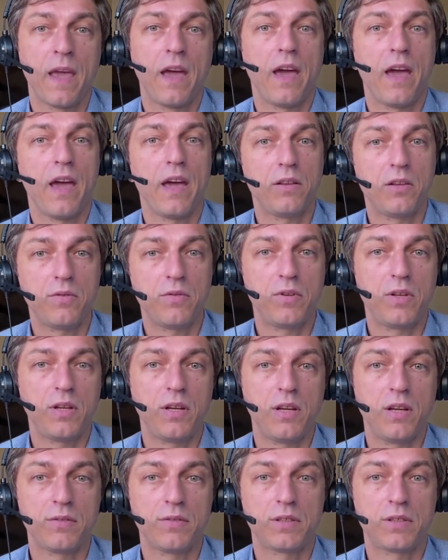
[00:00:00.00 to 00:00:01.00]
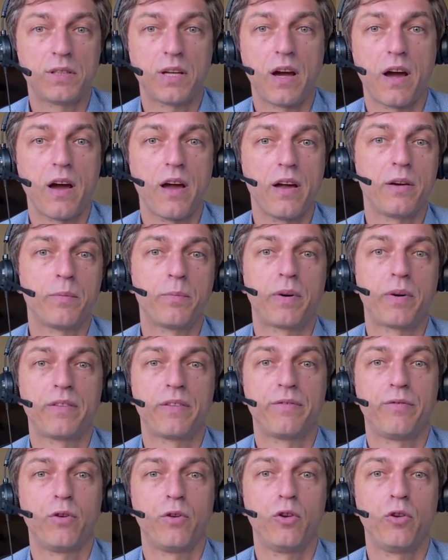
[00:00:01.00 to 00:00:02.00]
Active ETFs hire
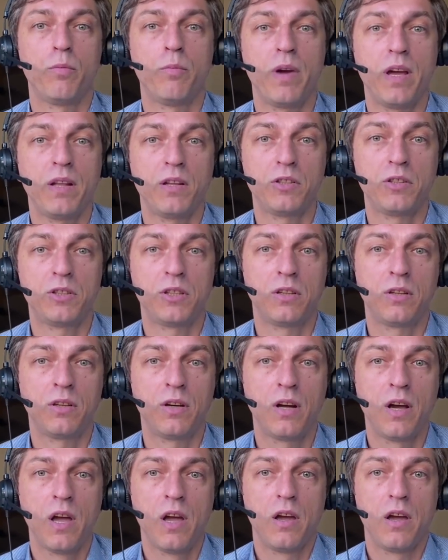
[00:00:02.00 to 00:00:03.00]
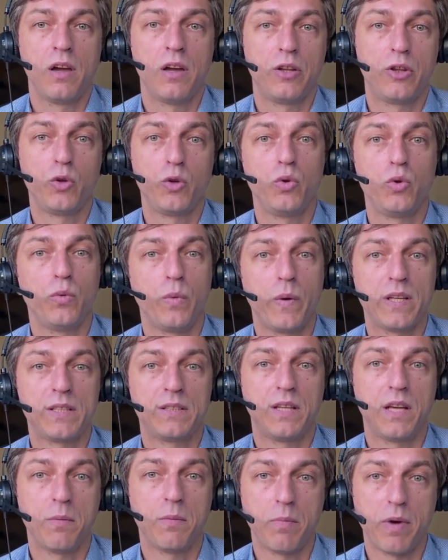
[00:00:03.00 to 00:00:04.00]
portfolio manager to
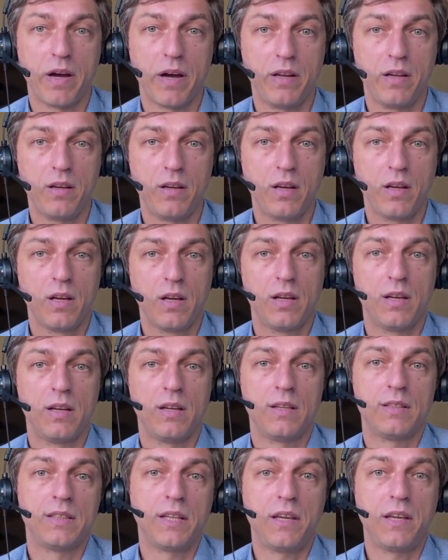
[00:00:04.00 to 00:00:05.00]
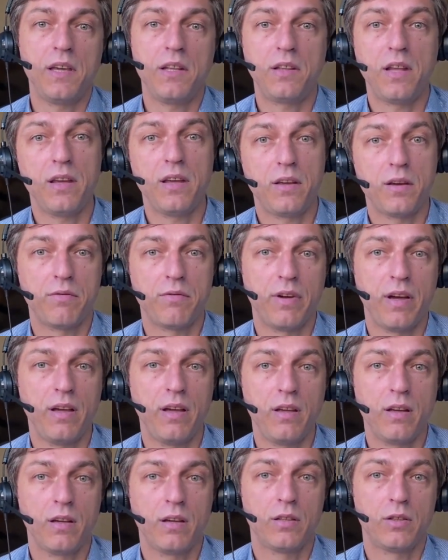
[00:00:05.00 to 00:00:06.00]
invest their money. The key
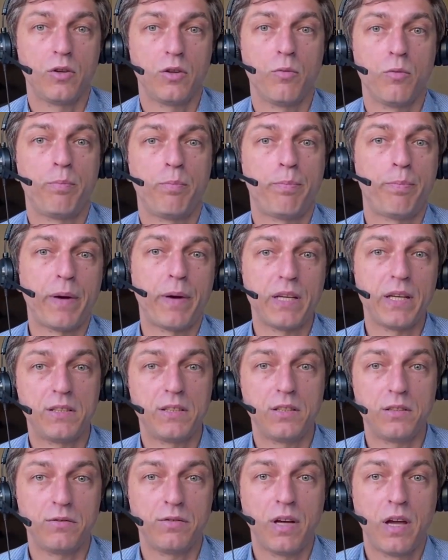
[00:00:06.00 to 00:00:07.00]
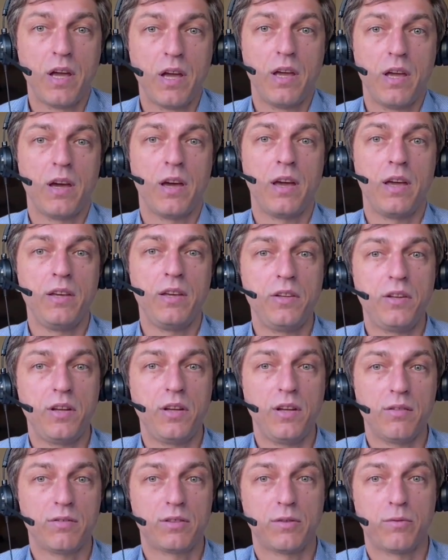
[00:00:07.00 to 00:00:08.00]
takeaway, so passive
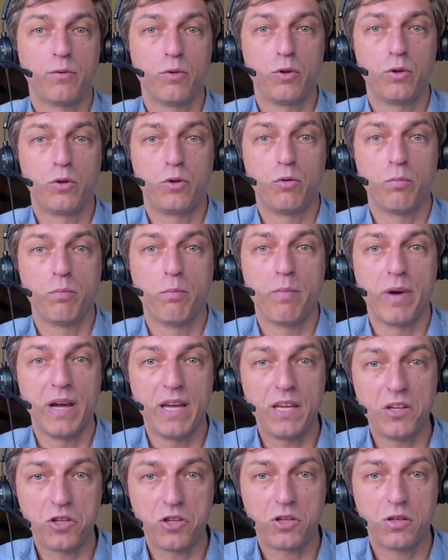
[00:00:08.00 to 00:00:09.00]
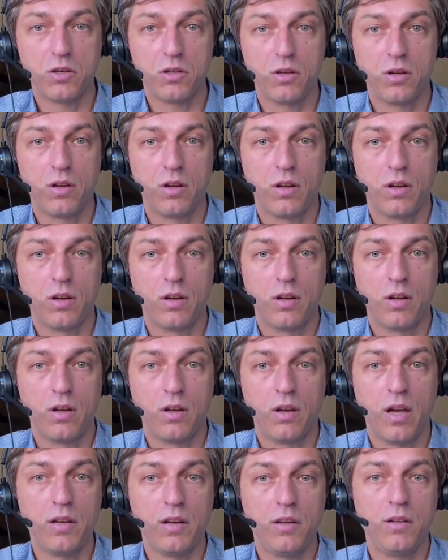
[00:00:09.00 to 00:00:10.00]
ETFs want to match
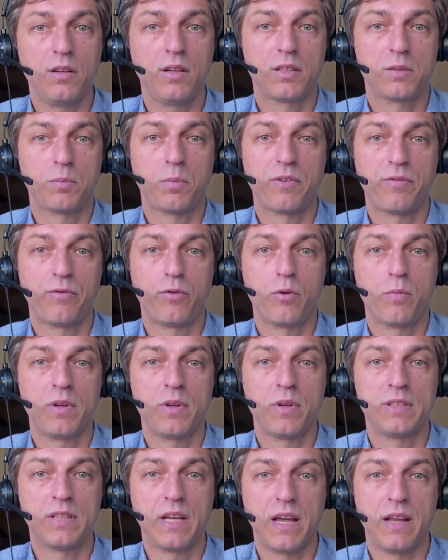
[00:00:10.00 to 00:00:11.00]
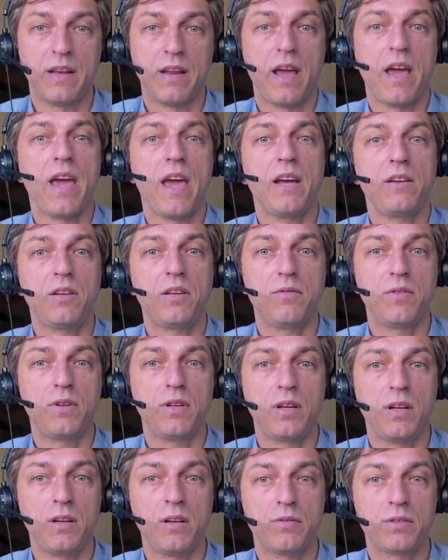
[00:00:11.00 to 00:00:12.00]
an index performance, and active
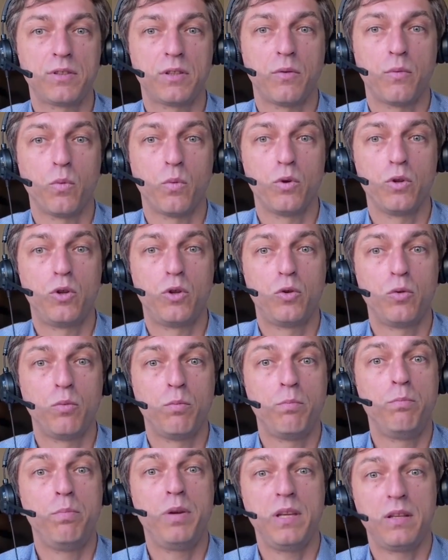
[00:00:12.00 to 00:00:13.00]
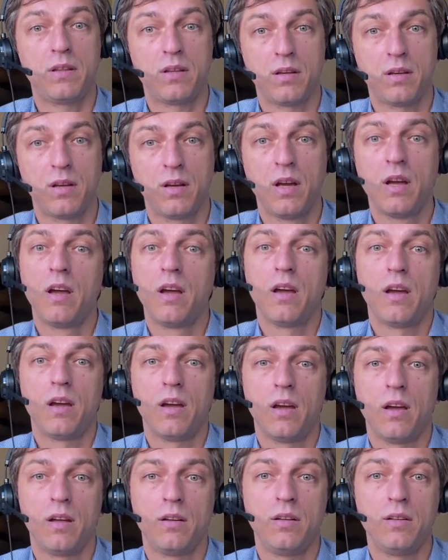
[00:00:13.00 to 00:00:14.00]
ETFs want to beat
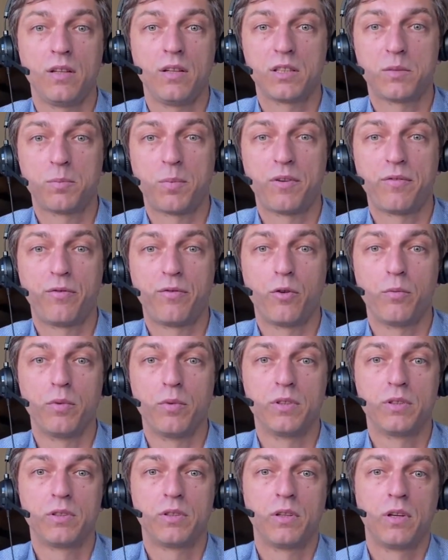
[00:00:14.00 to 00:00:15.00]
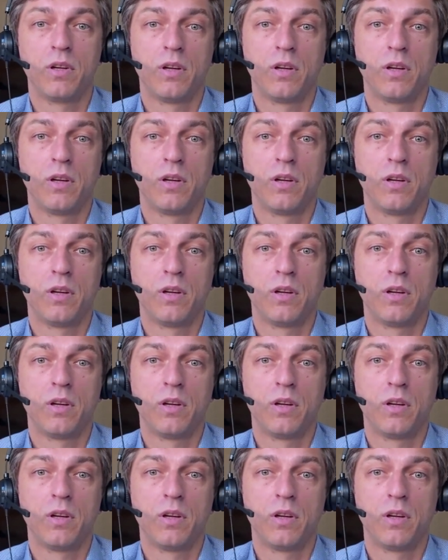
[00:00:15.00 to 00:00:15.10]
an index performance.